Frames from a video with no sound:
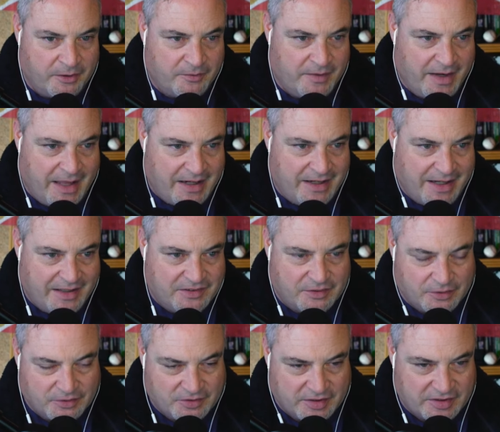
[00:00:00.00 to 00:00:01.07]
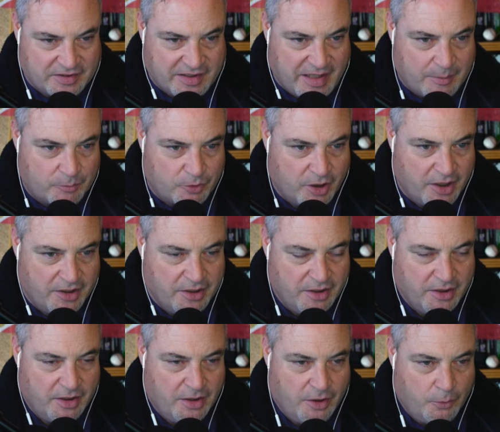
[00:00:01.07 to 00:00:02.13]
that had a nice little 6-game run
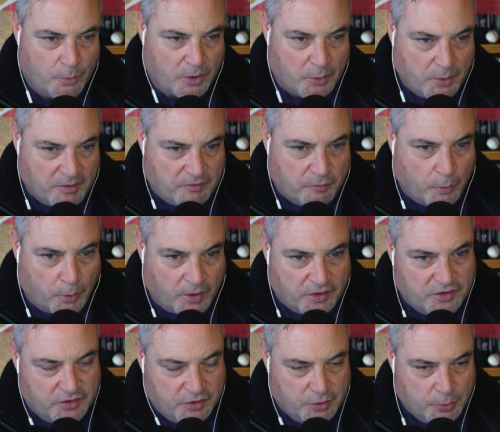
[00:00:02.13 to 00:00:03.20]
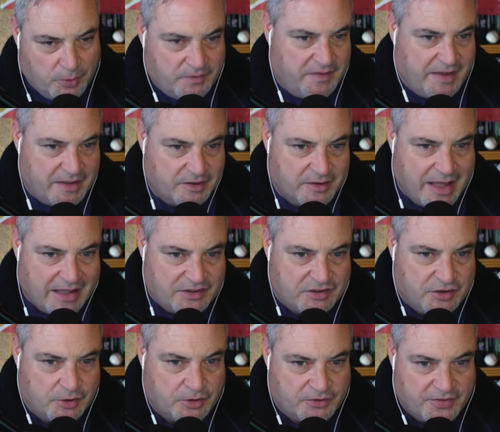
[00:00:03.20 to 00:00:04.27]
where he went 4-2 at the end of last
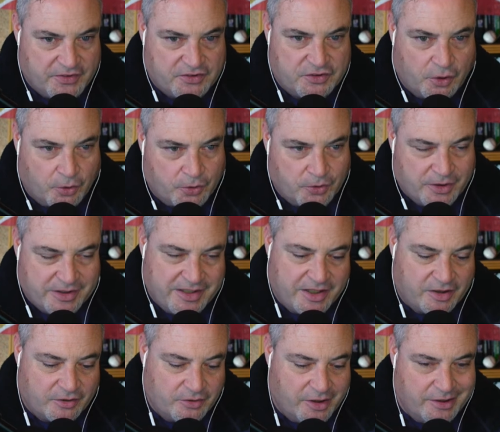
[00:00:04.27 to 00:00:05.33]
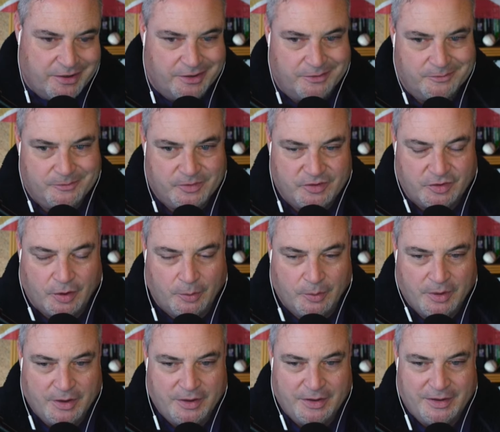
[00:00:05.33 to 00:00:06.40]
year as the starter in Carolina. So
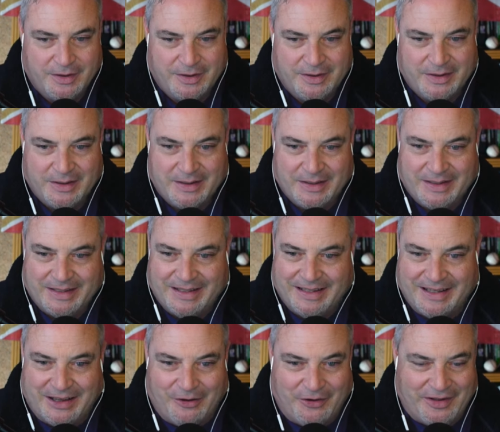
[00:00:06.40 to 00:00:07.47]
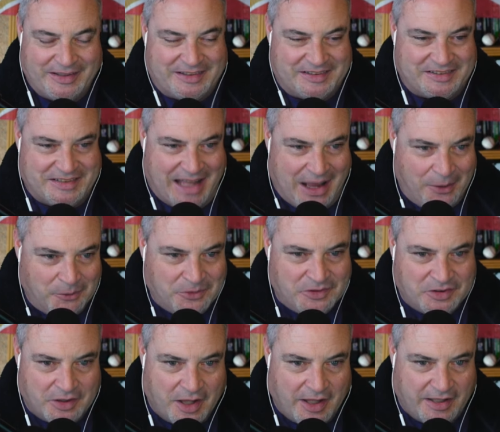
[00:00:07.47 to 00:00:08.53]
it sounds
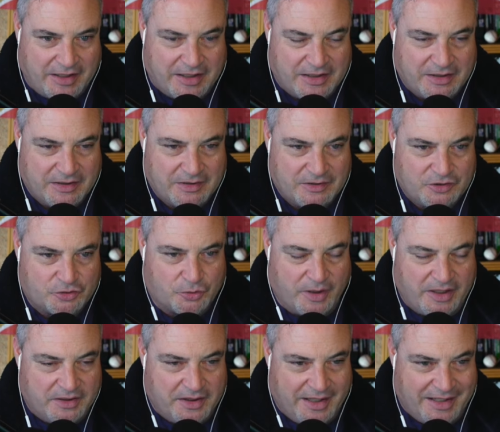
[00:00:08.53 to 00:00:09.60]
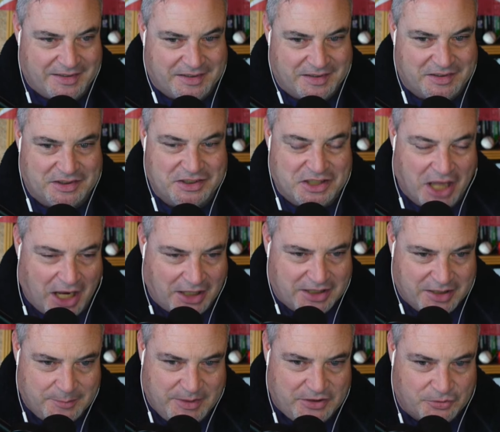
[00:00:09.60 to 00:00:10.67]
like Trey Lance is not
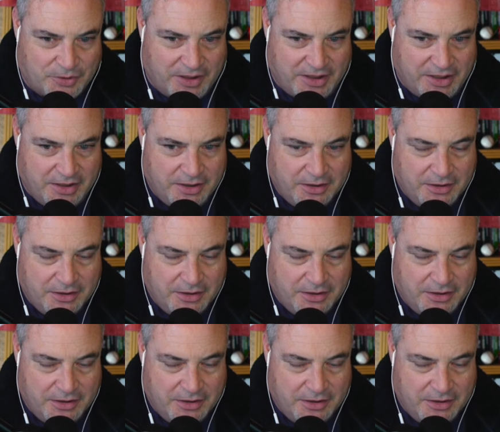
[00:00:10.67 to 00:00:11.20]
going to be traded,